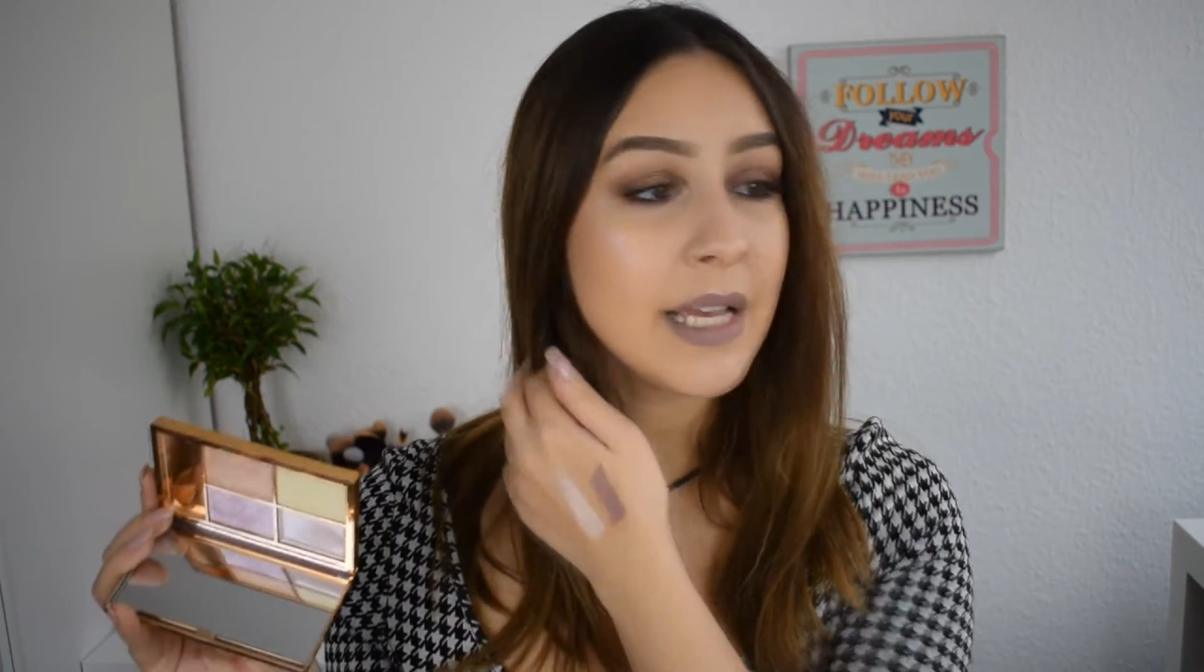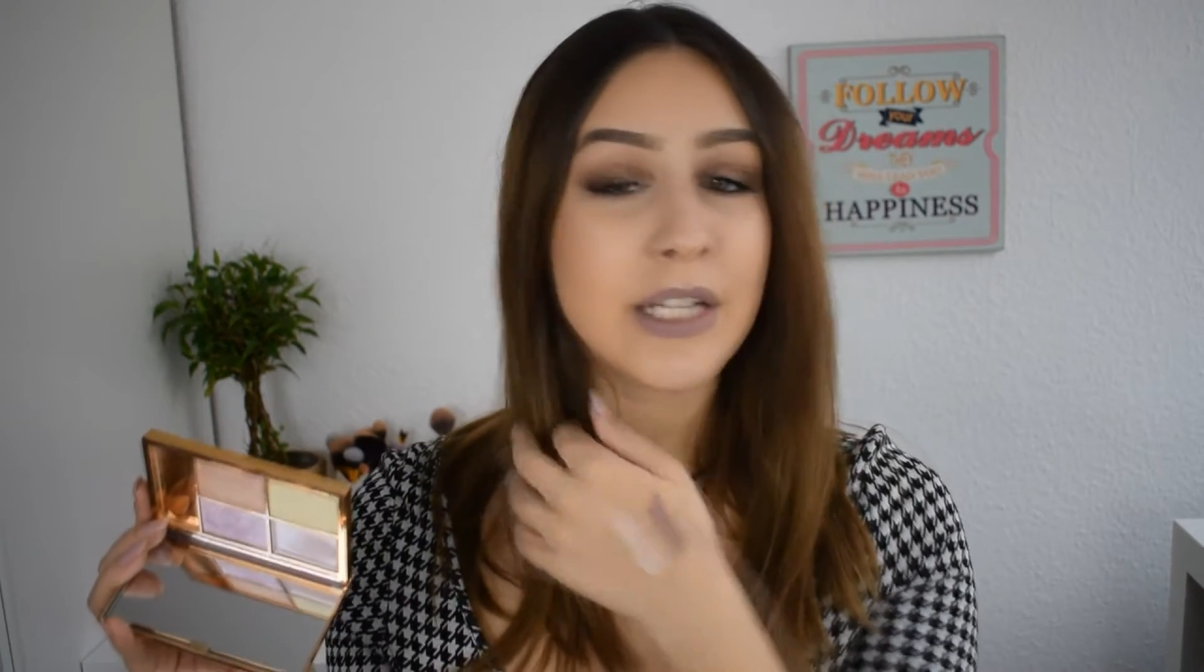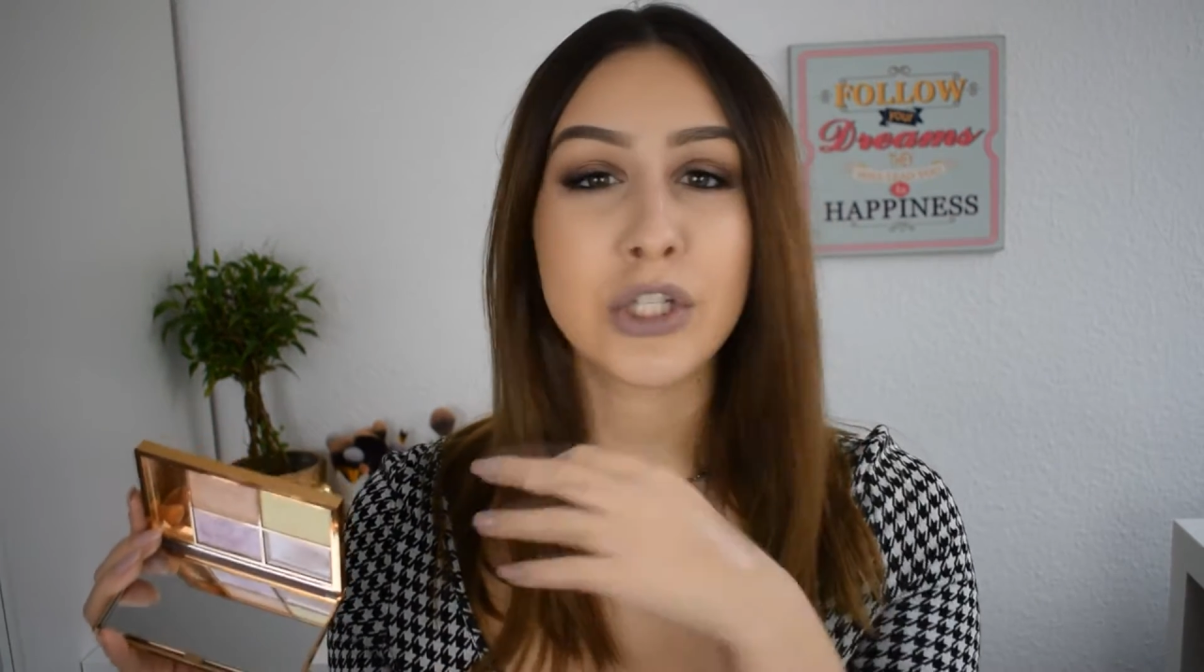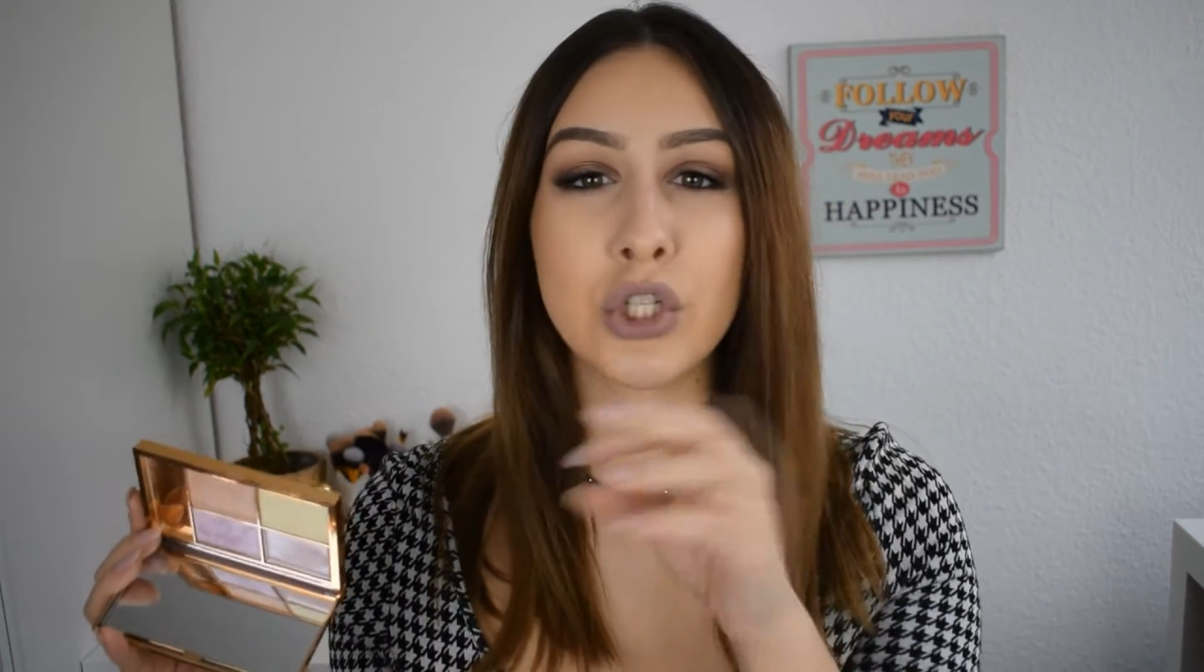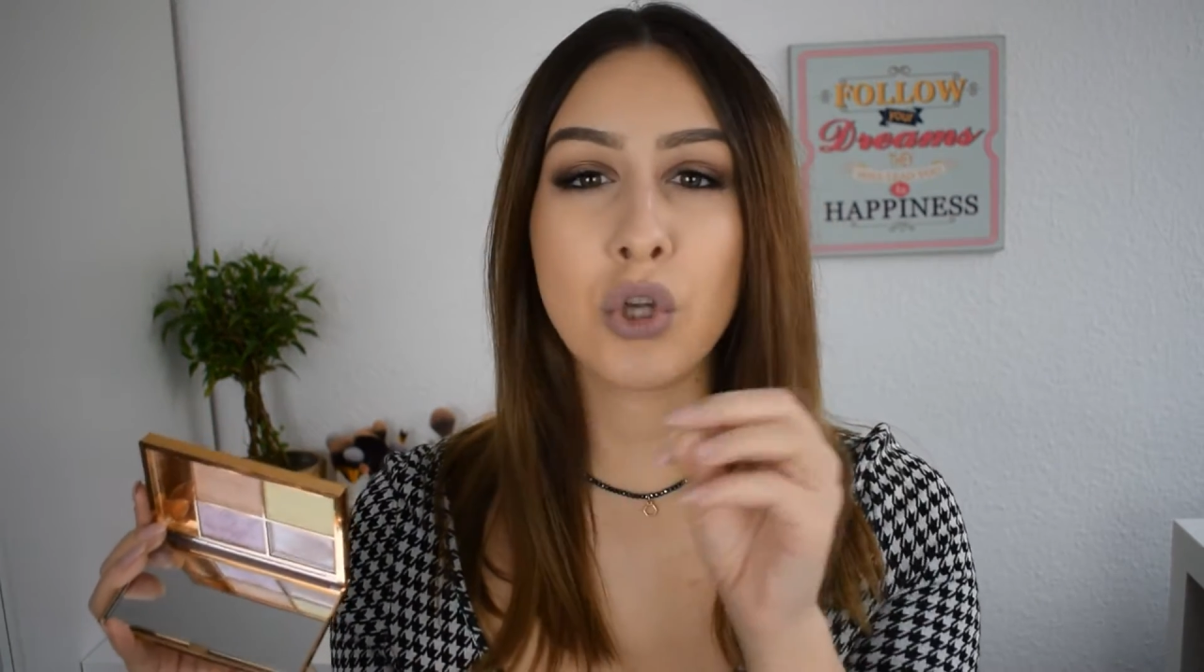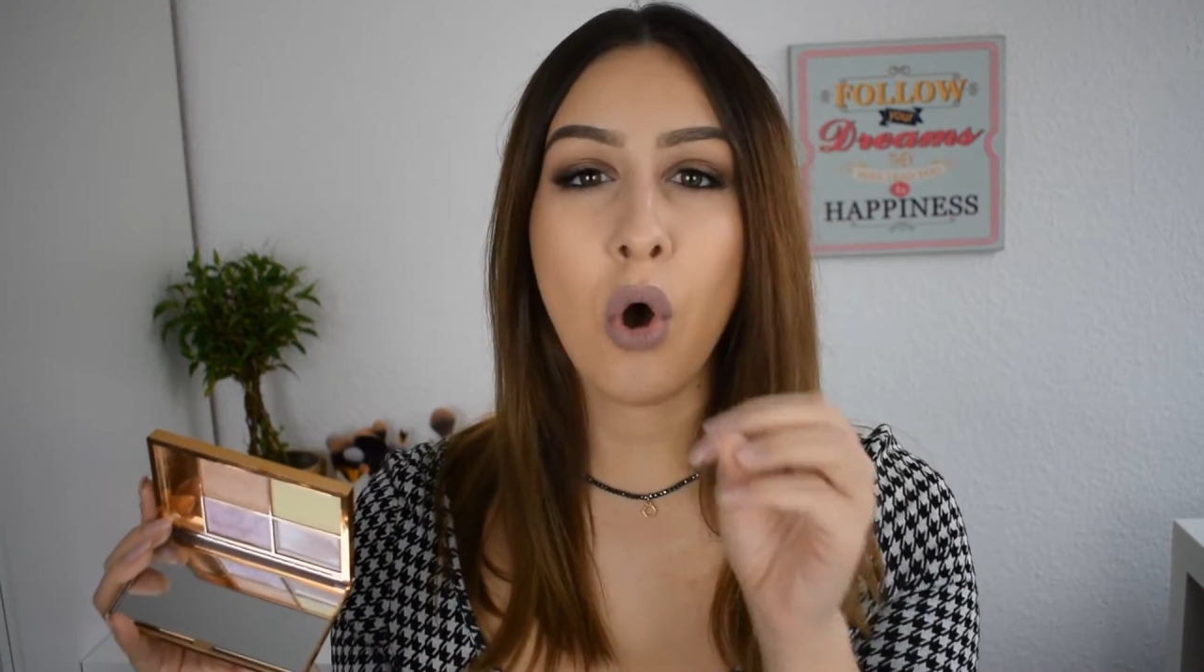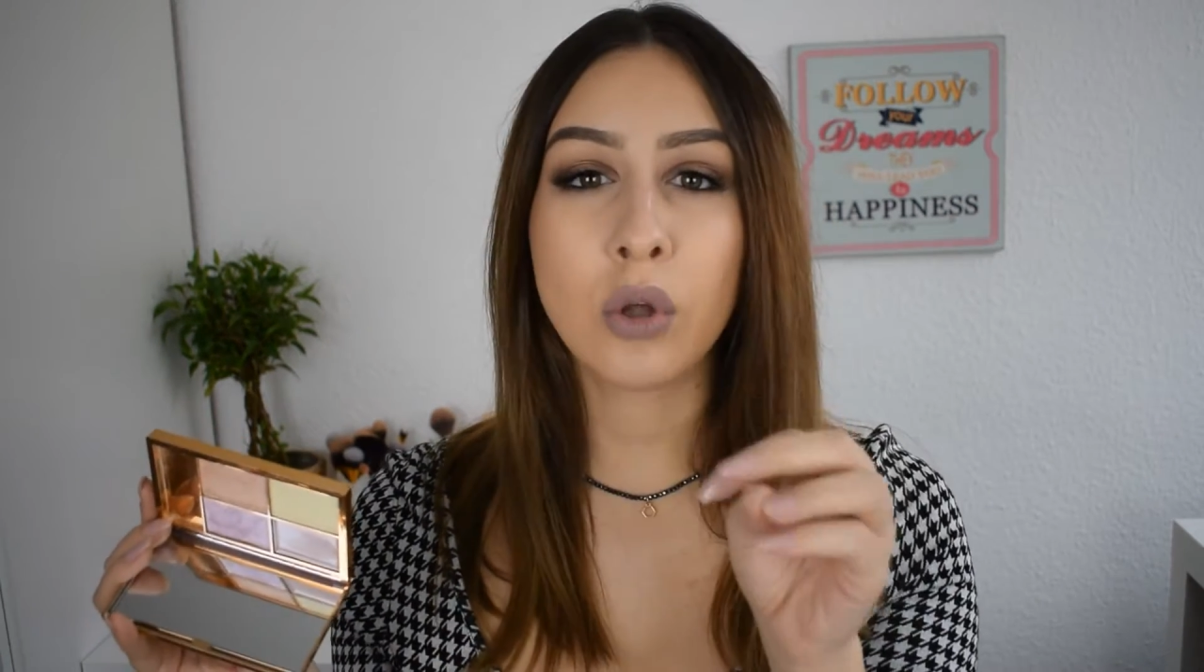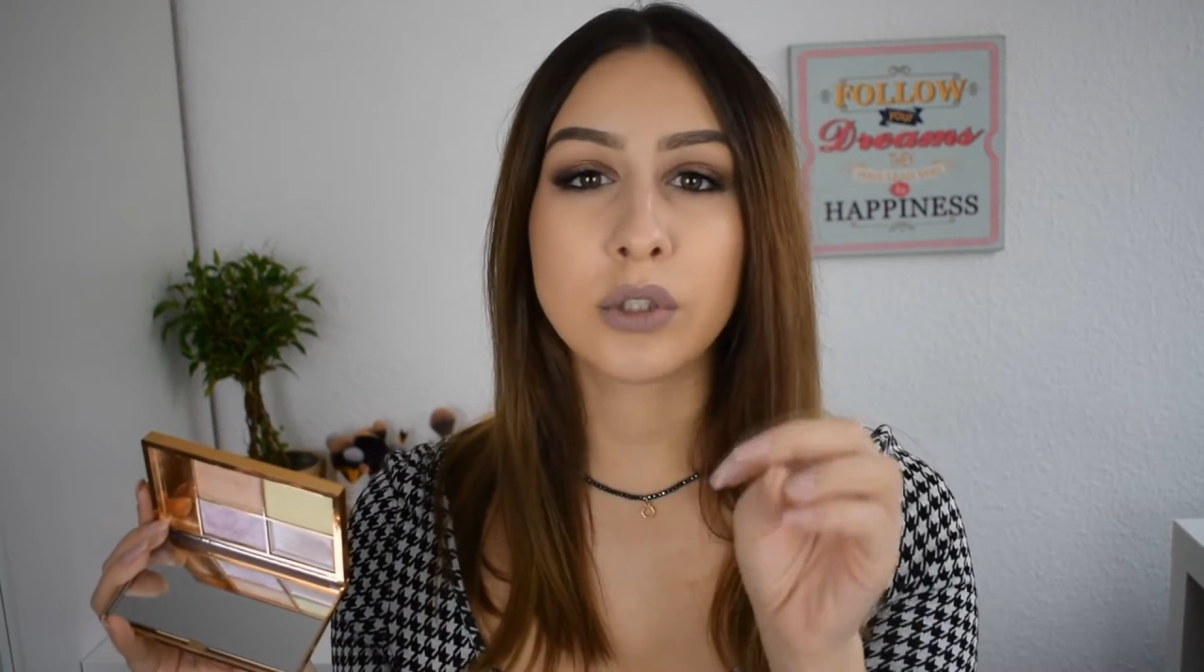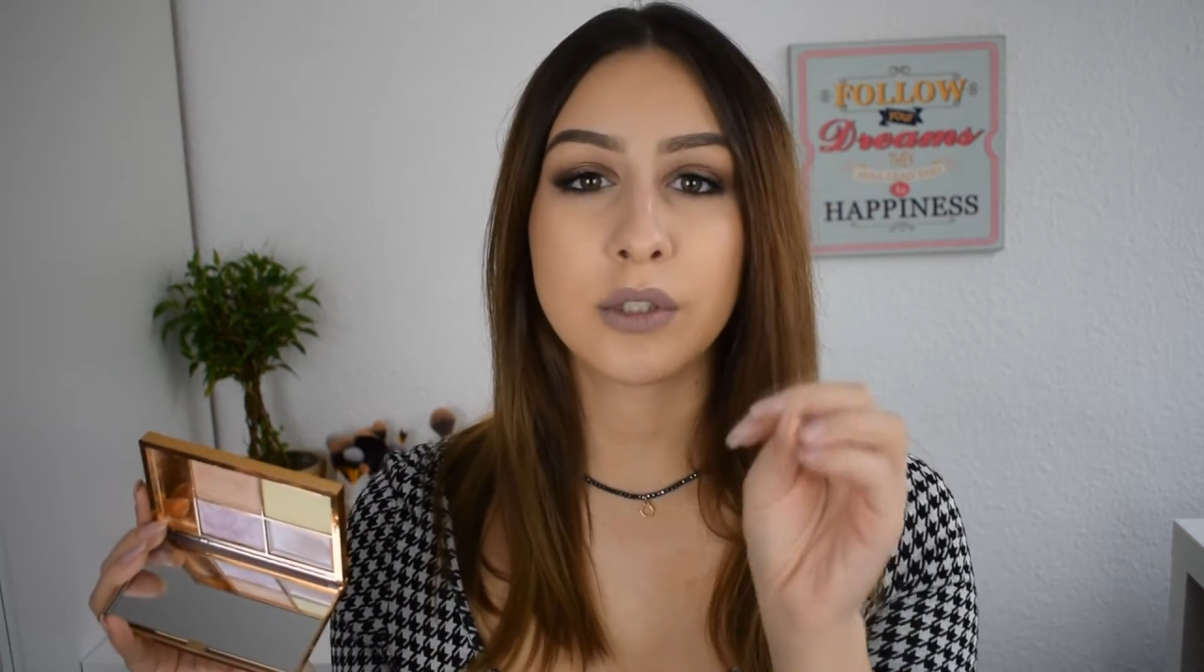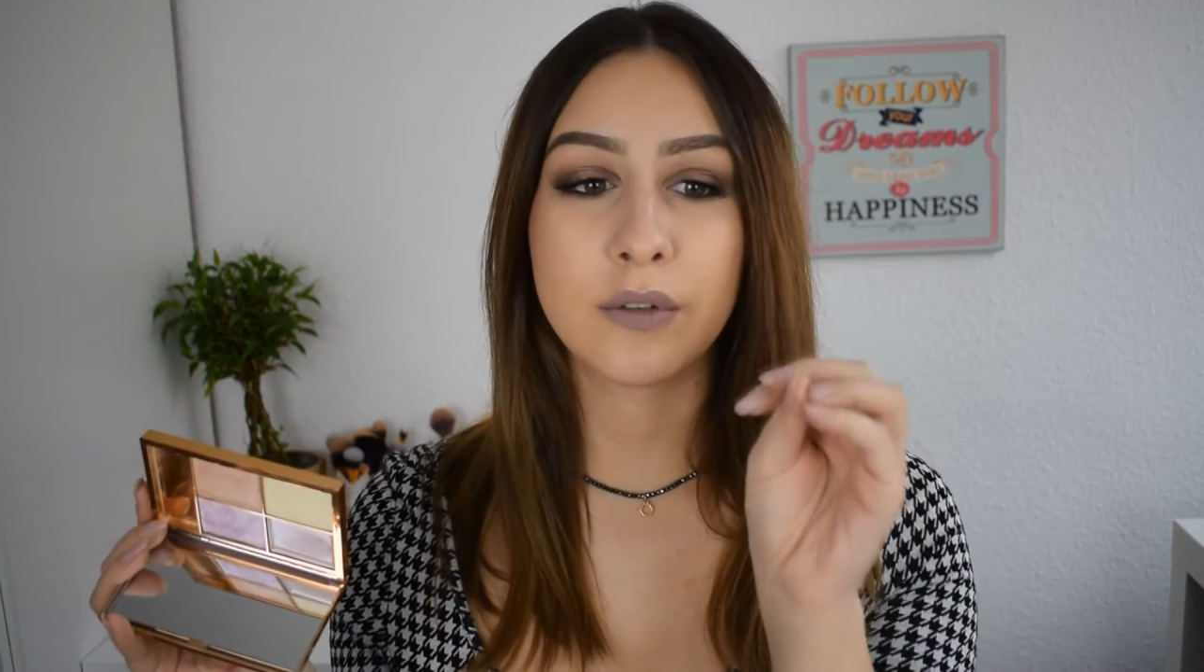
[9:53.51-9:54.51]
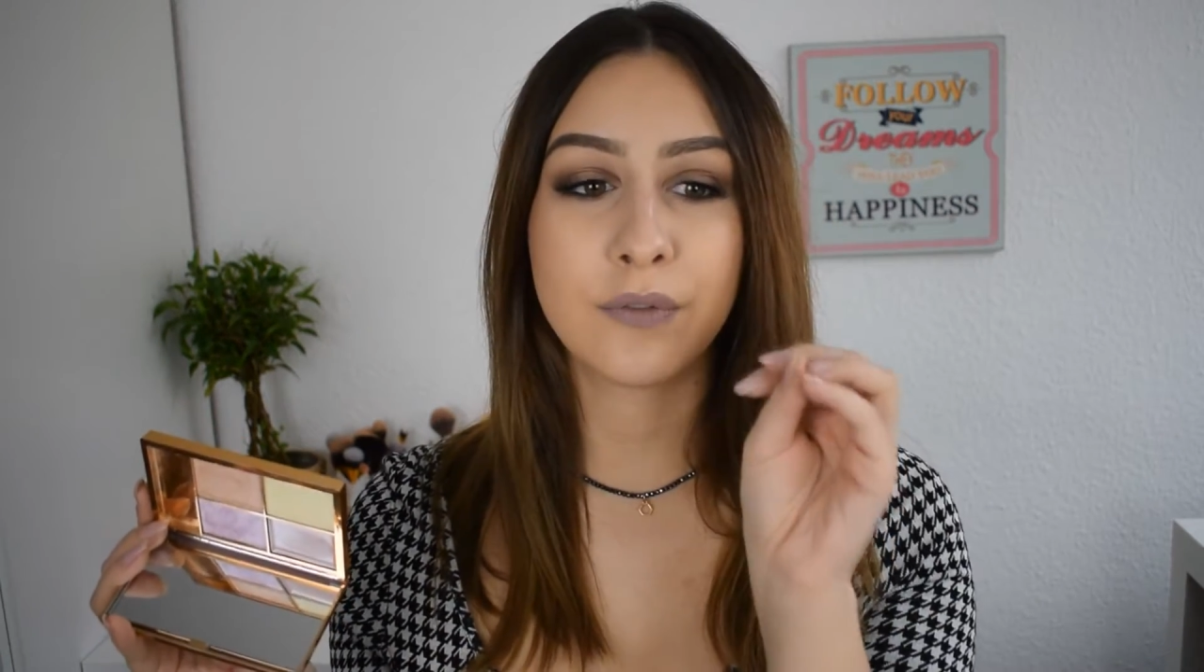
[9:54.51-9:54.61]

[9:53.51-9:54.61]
It's not